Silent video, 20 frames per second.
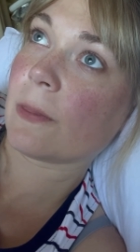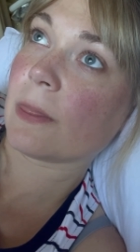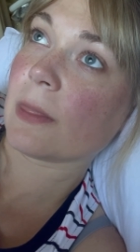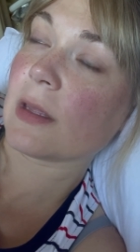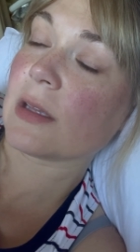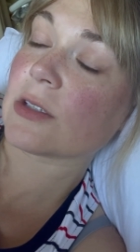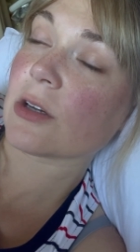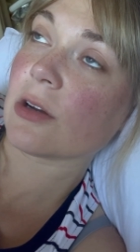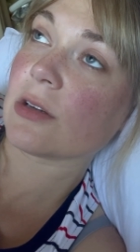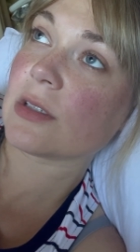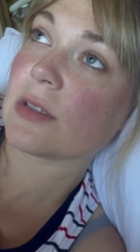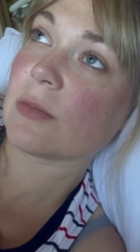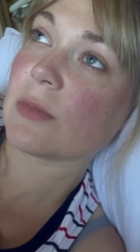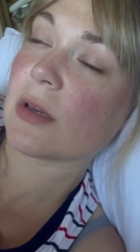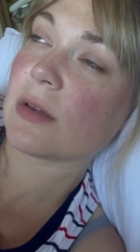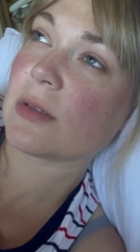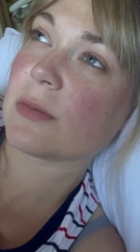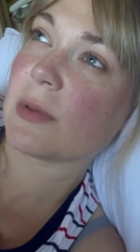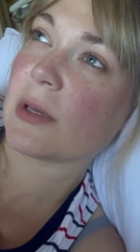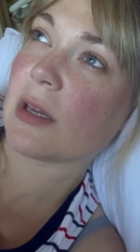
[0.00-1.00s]

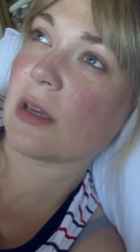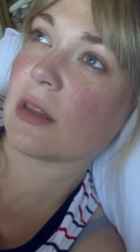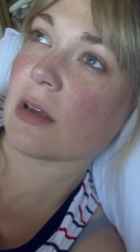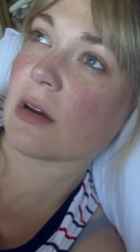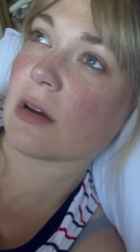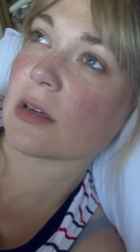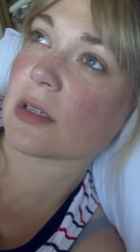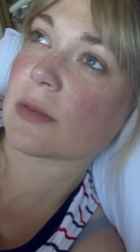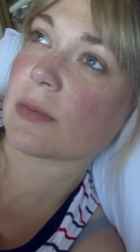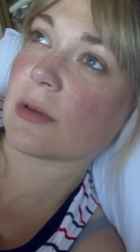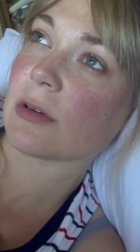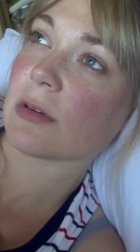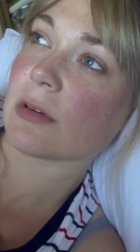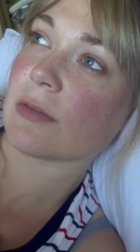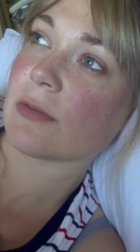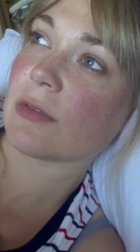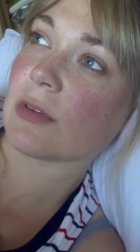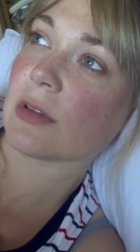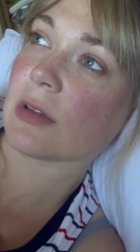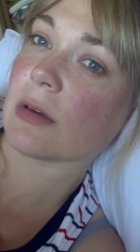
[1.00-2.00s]
being in the hospital
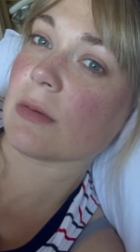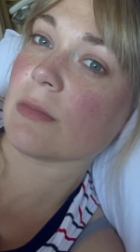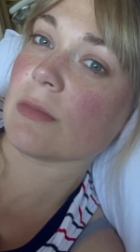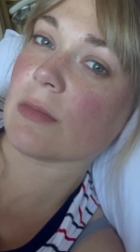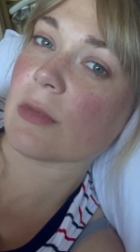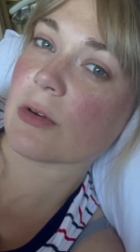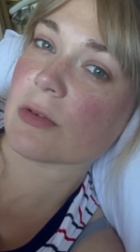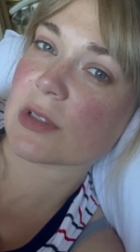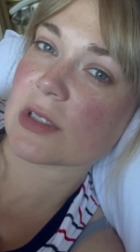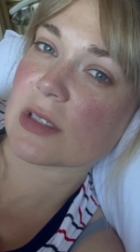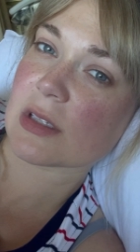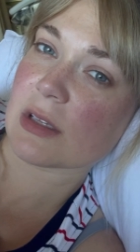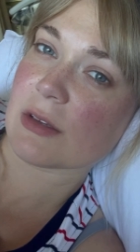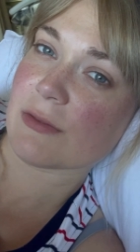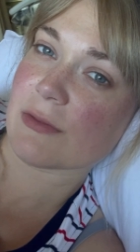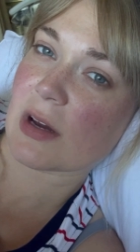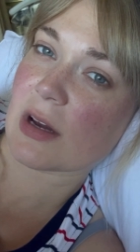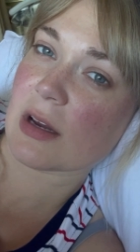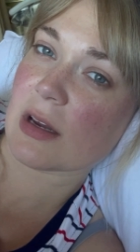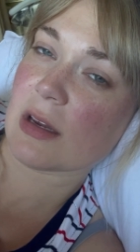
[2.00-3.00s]
and feeling mostly
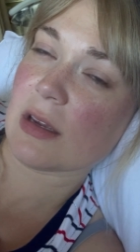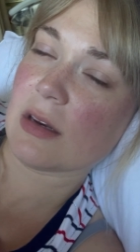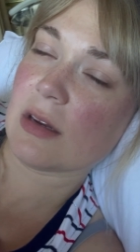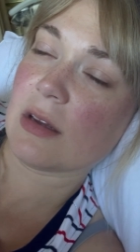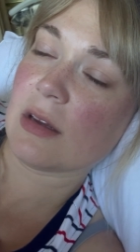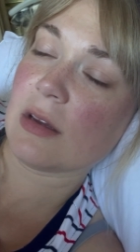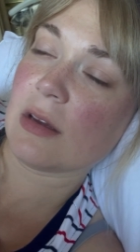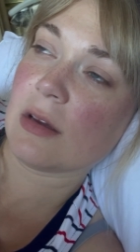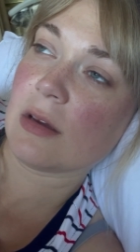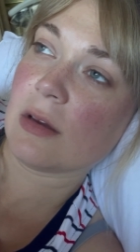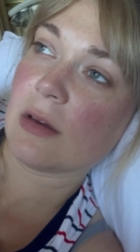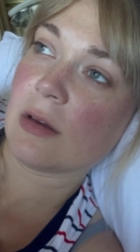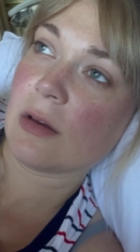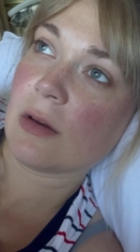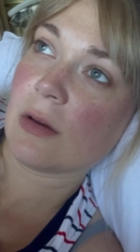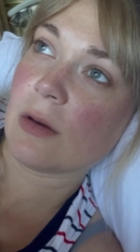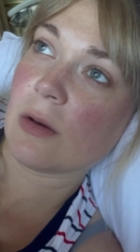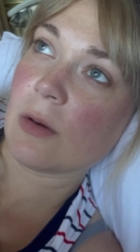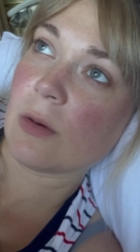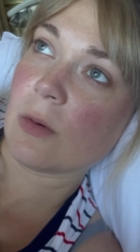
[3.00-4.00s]
fine
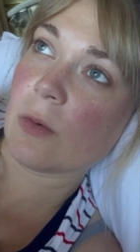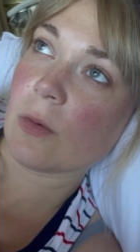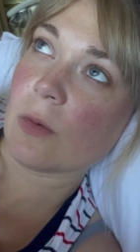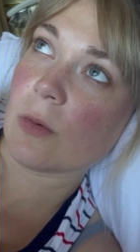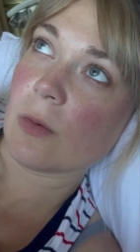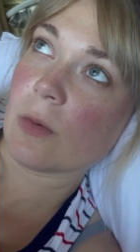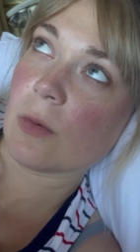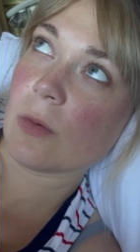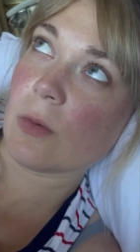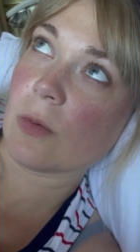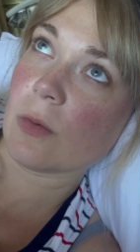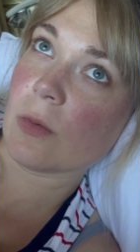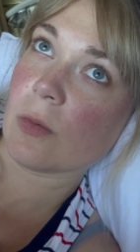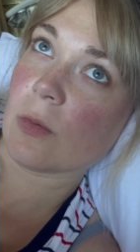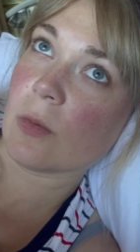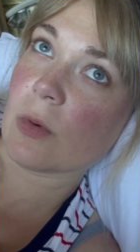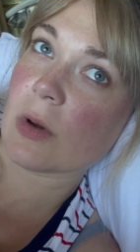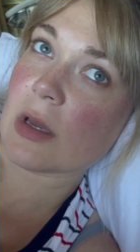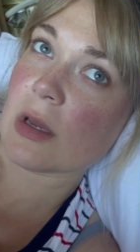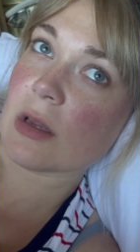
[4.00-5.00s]

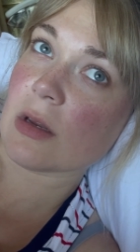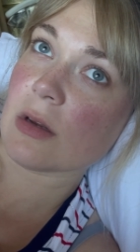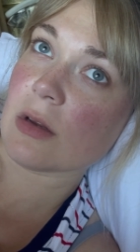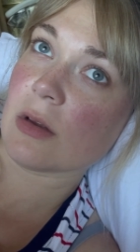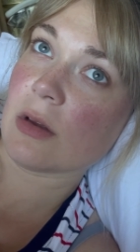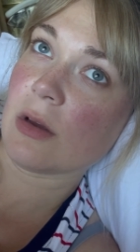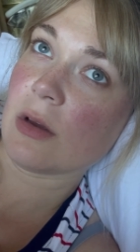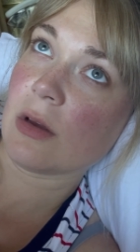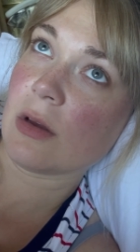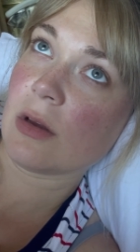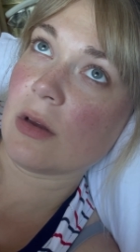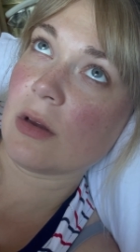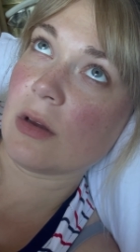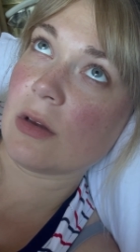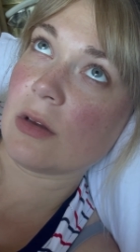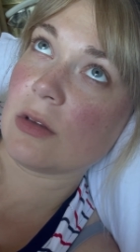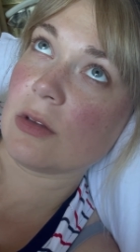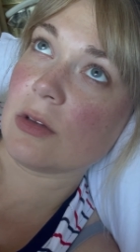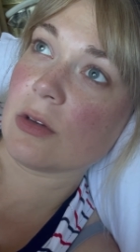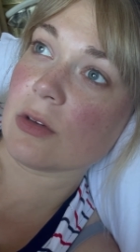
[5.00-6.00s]
when
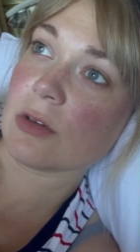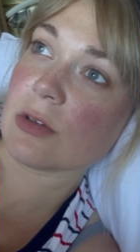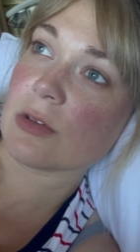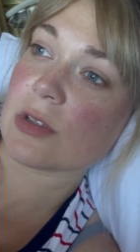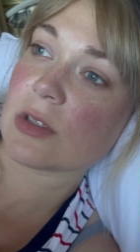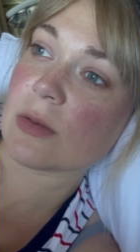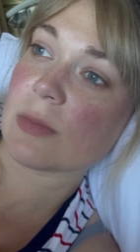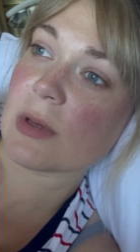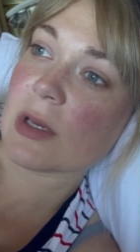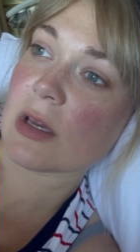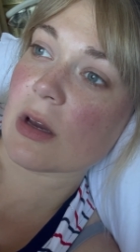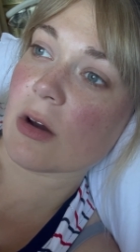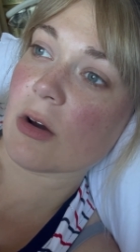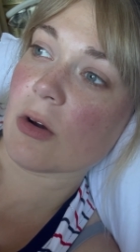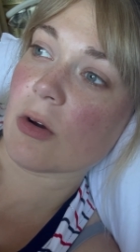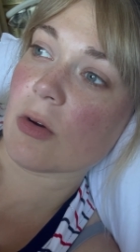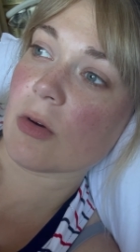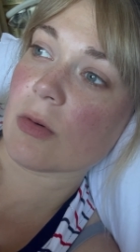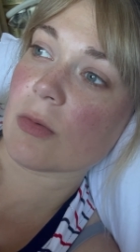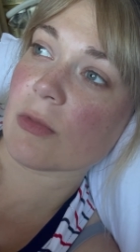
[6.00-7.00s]
you're used to being at
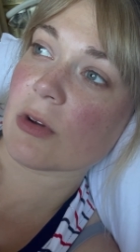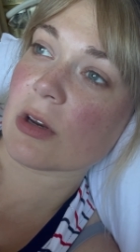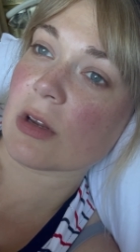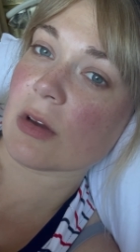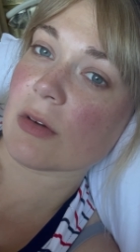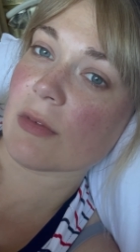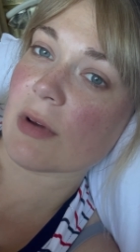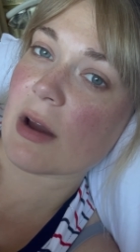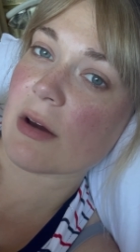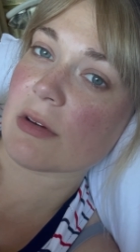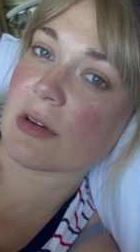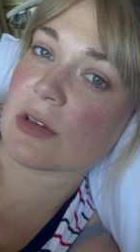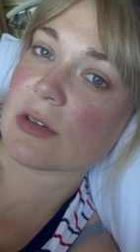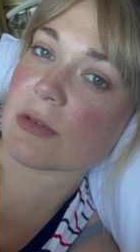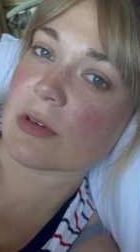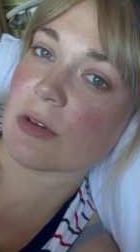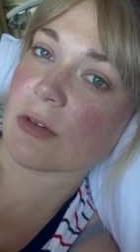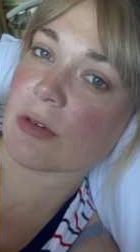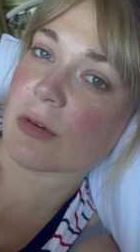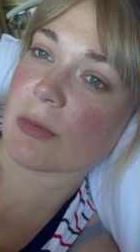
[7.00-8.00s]
home, running around and
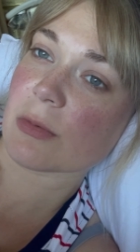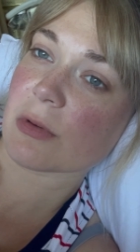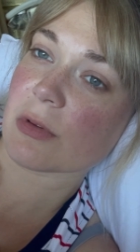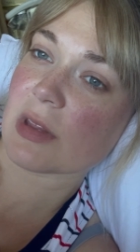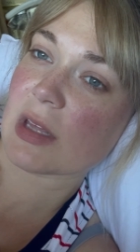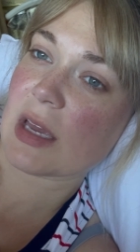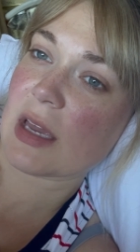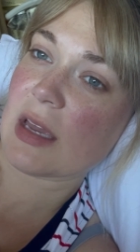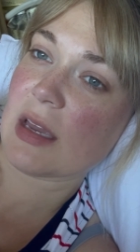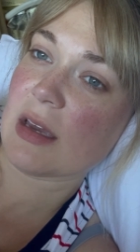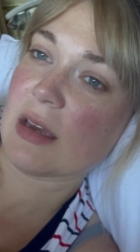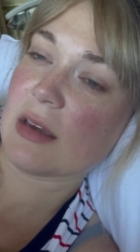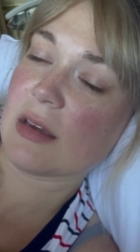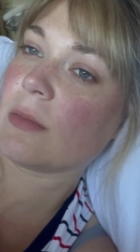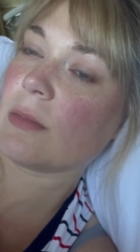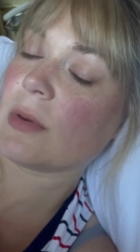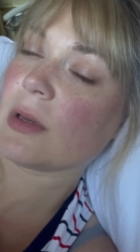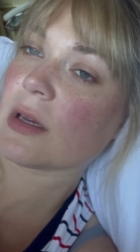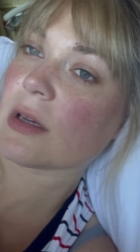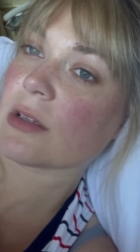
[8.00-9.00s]
doing your normal thing,
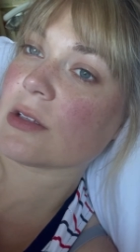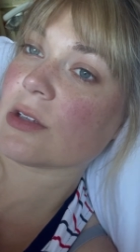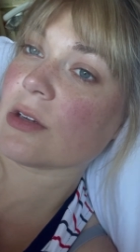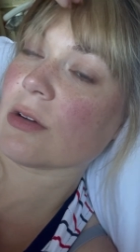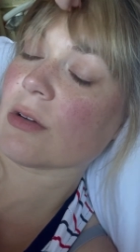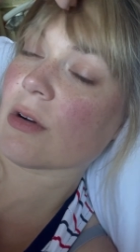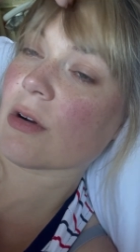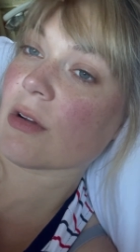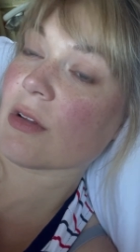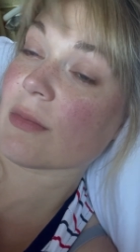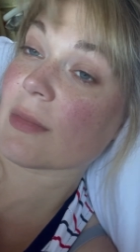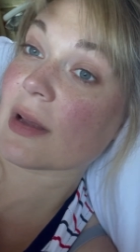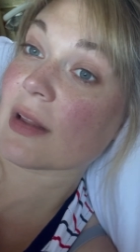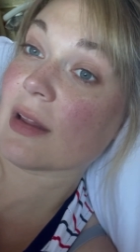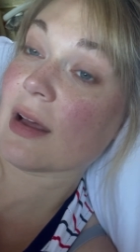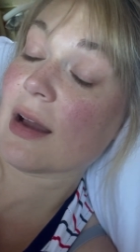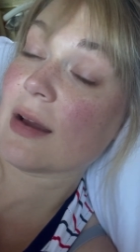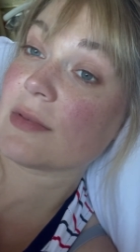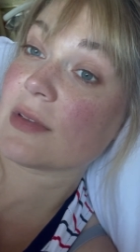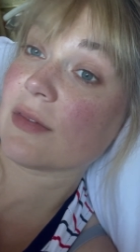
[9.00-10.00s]
because you know, all of my
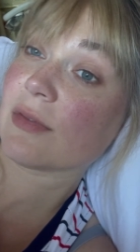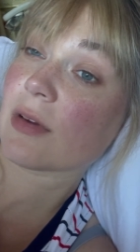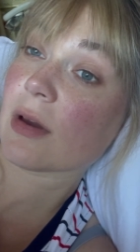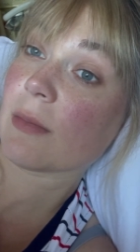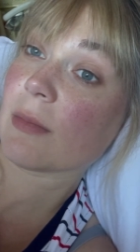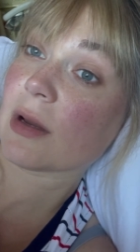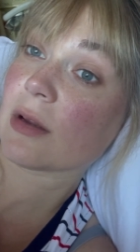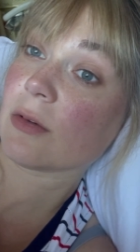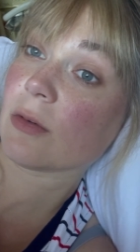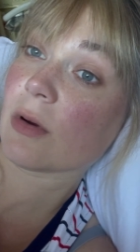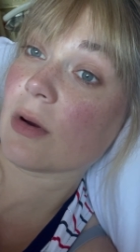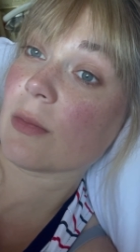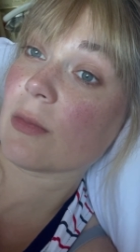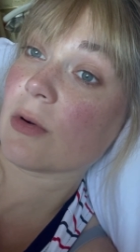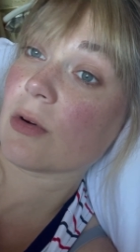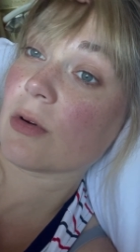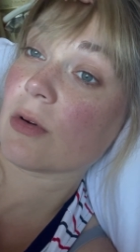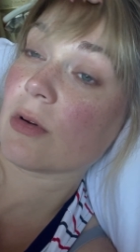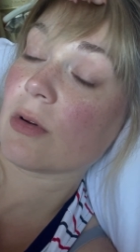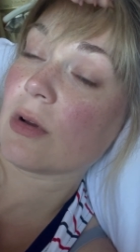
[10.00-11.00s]
labs have come back
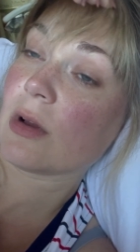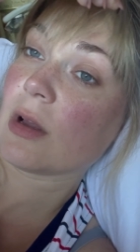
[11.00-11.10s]
normal